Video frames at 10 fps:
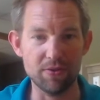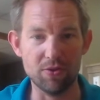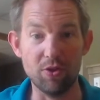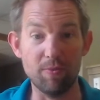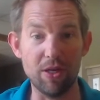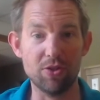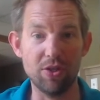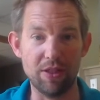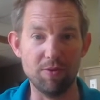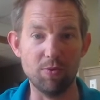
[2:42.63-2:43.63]
so you make sure you
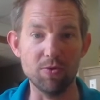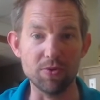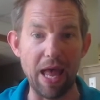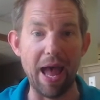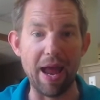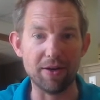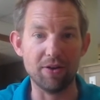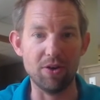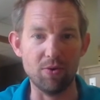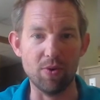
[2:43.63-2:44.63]
get the most
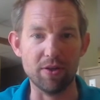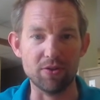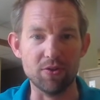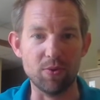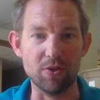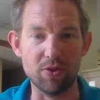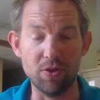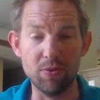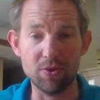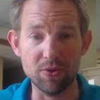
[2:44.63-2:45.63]
accurate watch as well
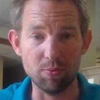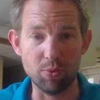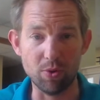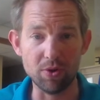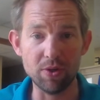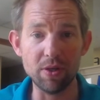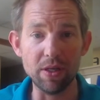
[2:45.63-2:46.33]
too, which is important.